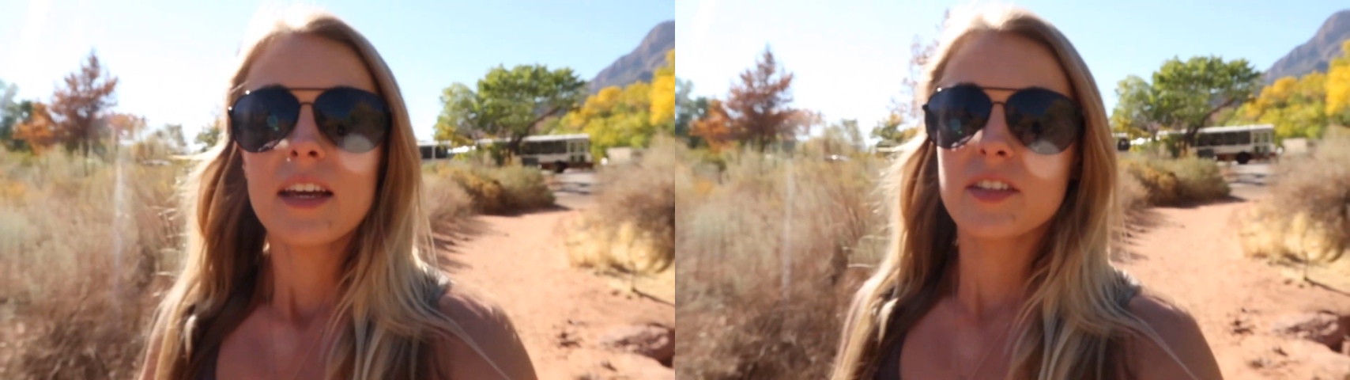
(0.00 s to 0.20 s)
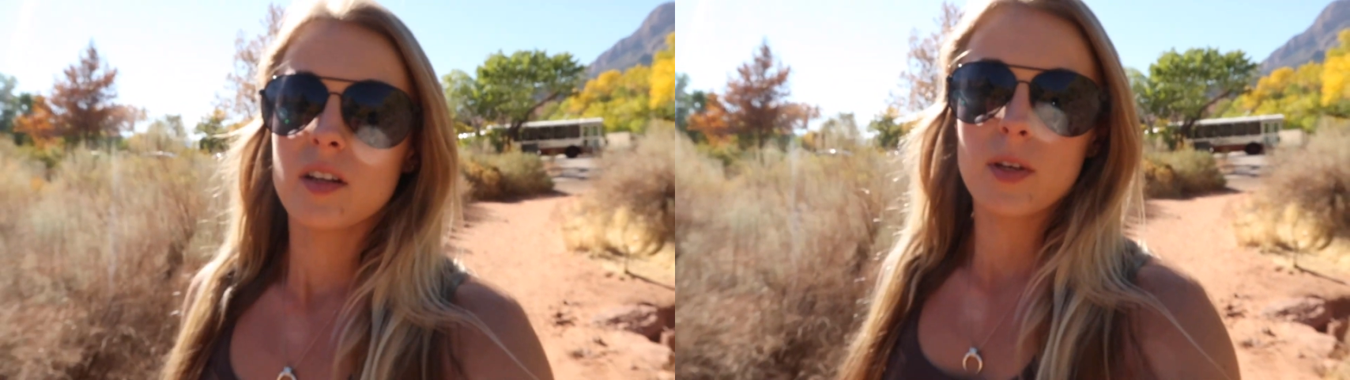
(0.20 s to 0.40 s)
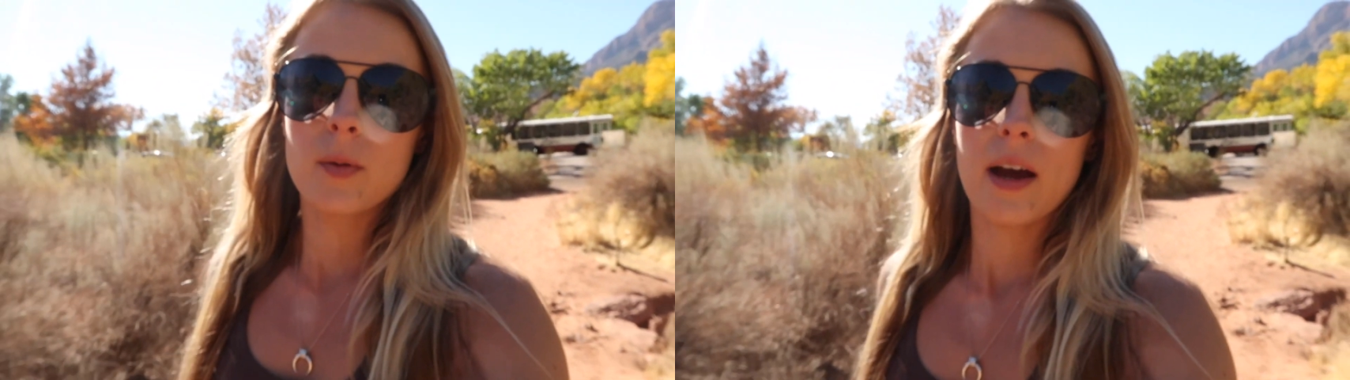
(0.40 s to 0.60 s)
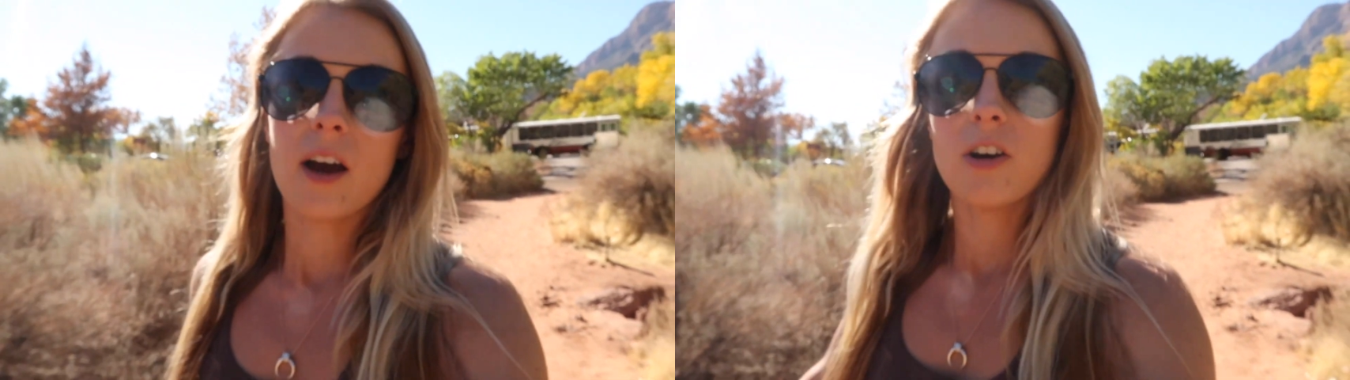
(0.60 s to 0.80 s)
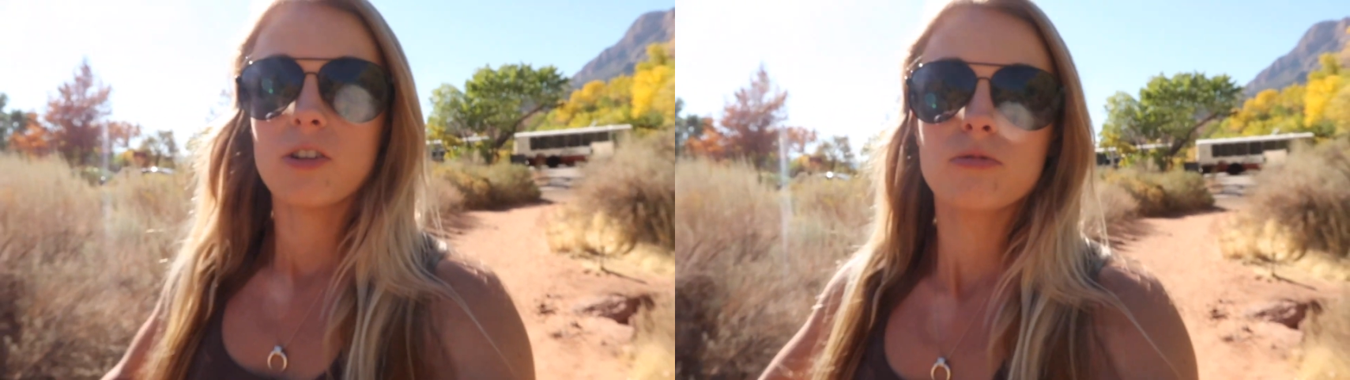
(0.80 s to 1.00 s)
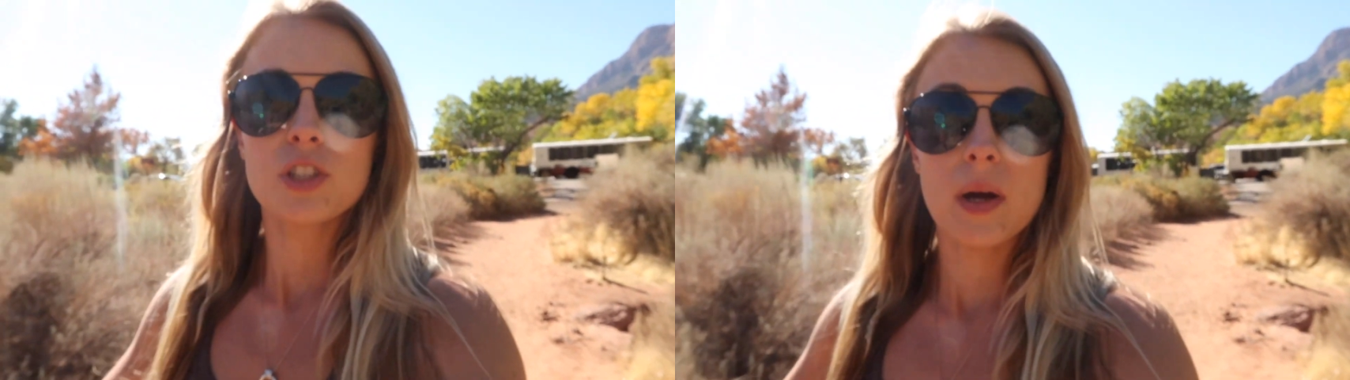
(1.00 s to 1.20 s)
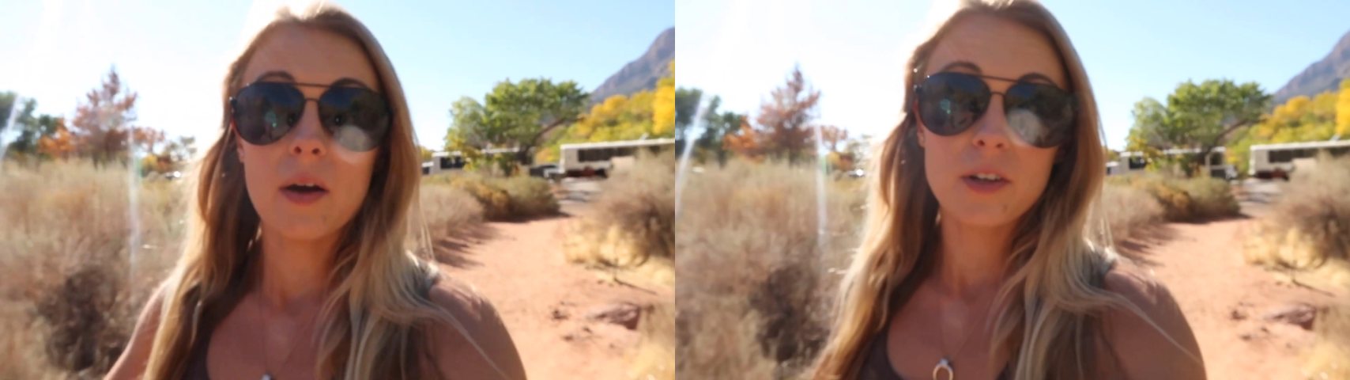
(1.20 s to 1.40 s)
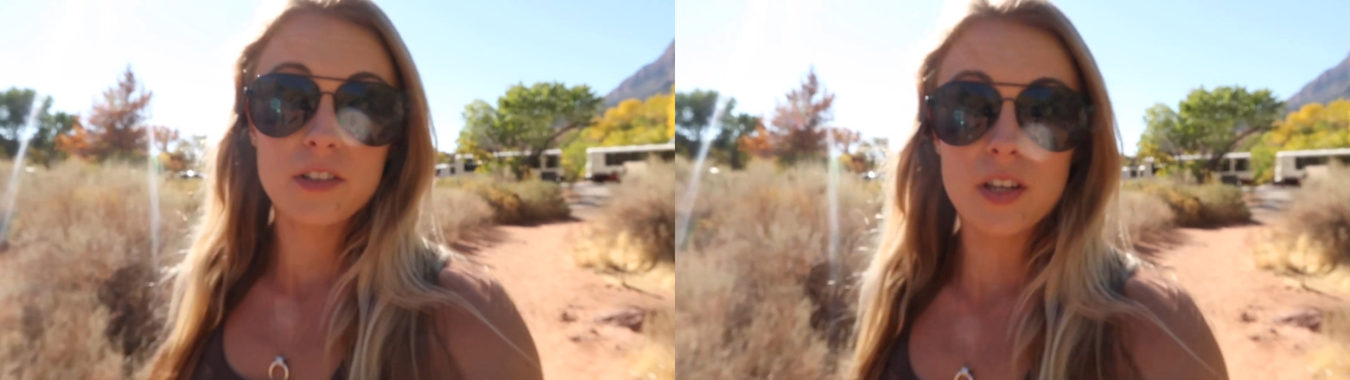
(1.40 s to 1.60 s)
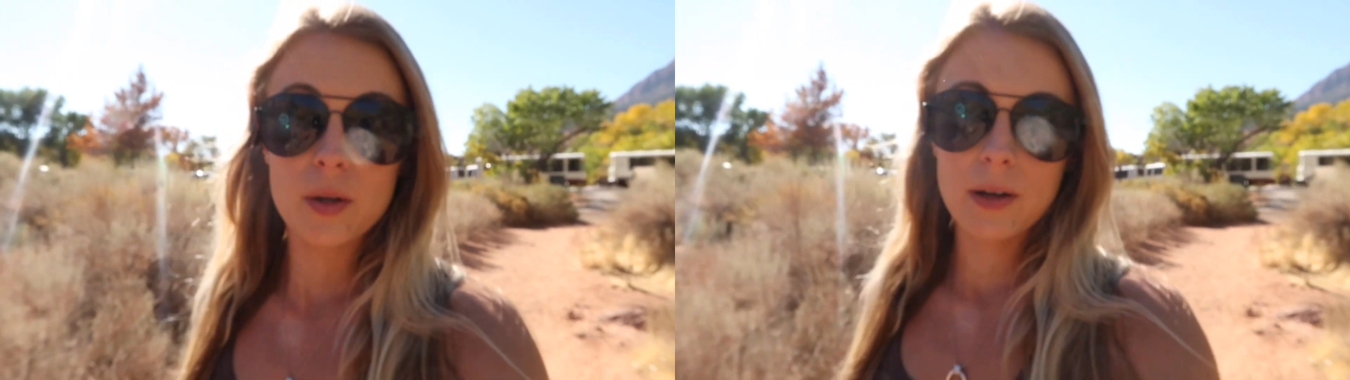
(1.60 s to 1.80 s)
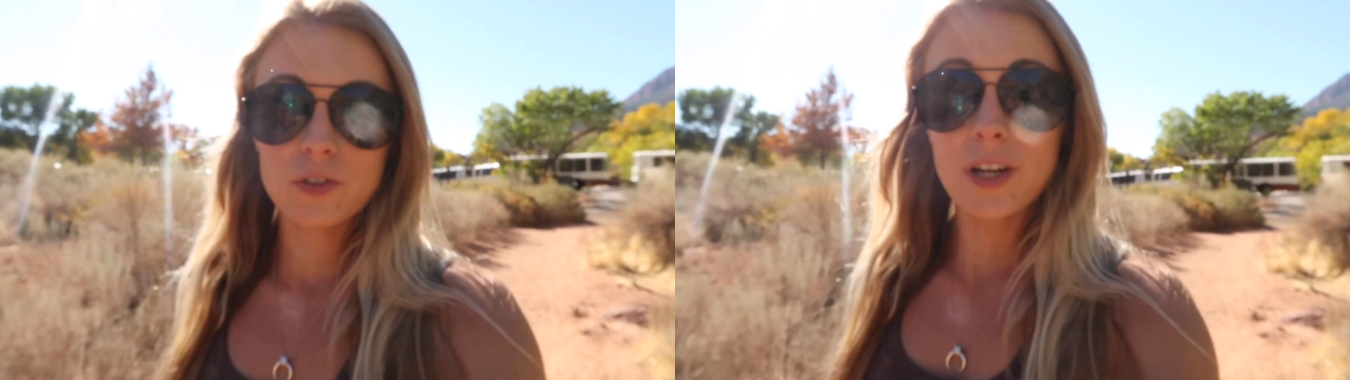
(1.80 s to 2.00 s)
It's gonna be about two hours
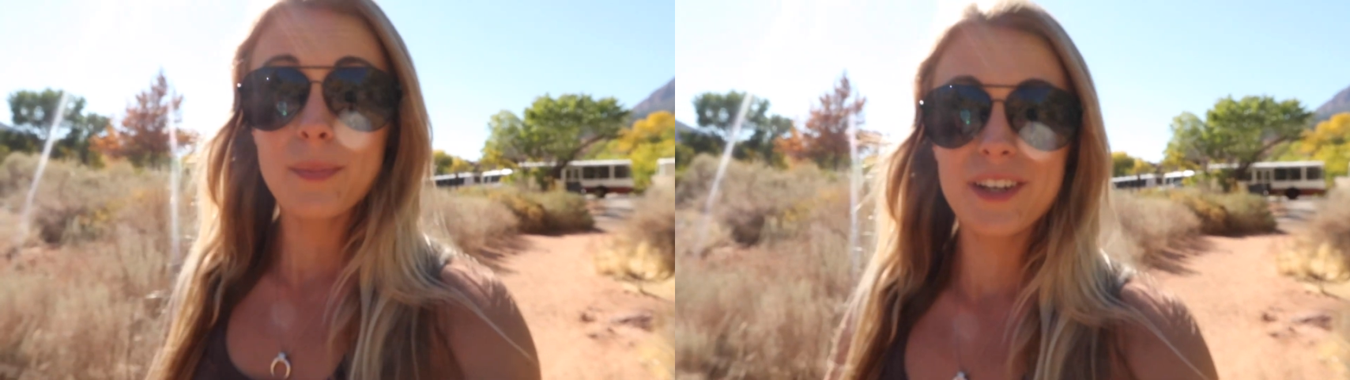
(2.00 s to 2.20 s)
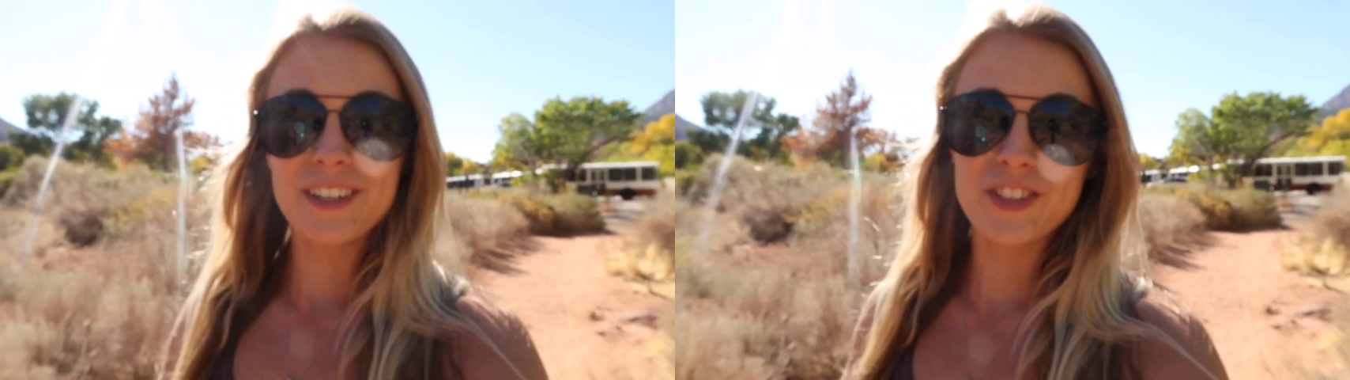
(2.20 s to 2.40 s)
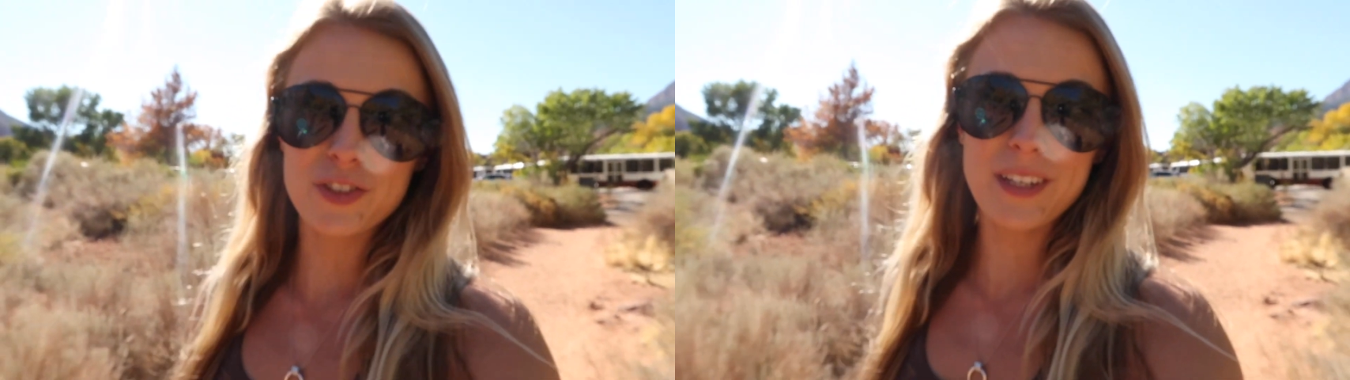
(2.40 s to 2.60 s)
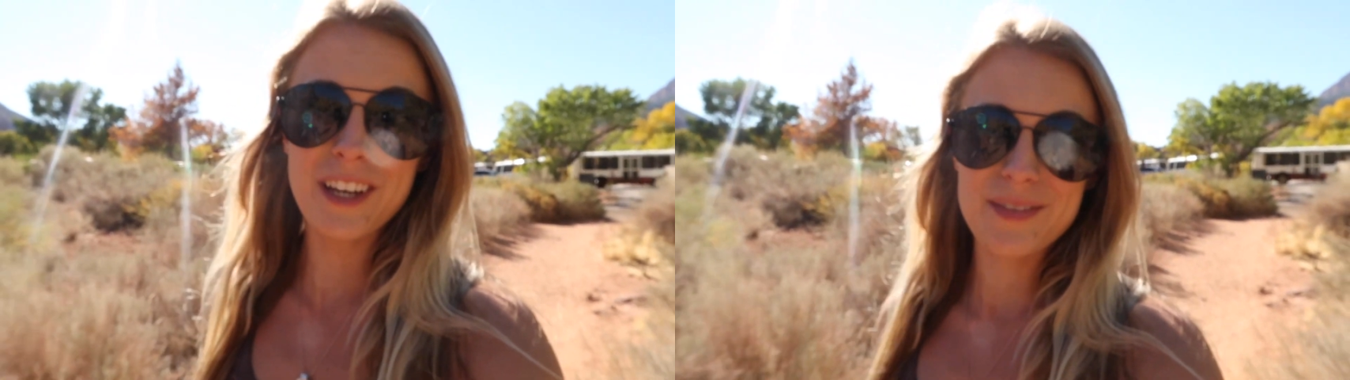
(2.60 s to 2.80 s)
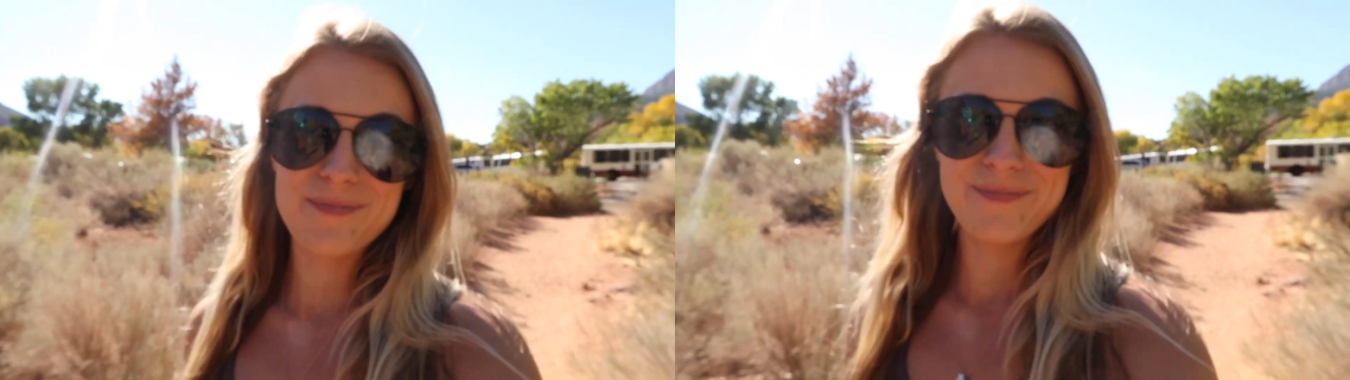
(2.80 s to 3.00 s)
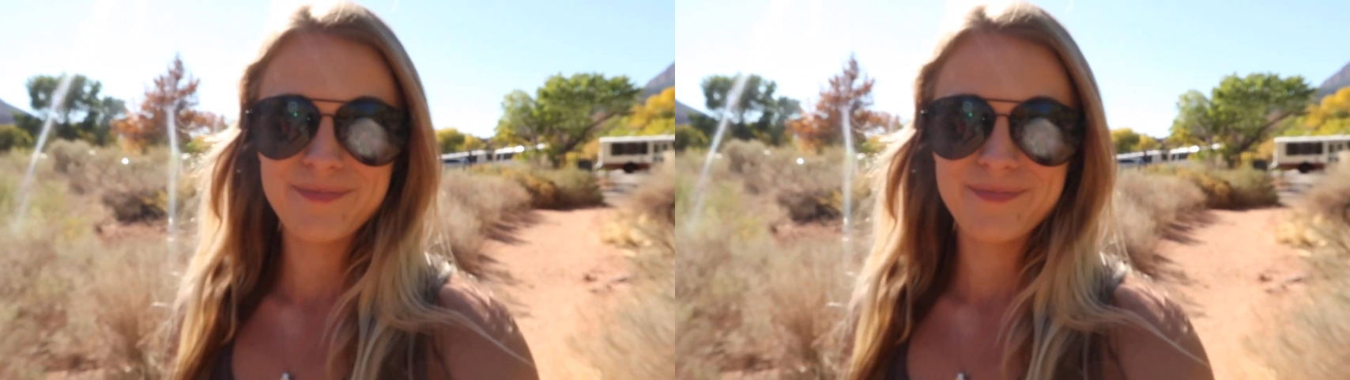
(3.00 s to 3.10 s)
round trip. Should be good.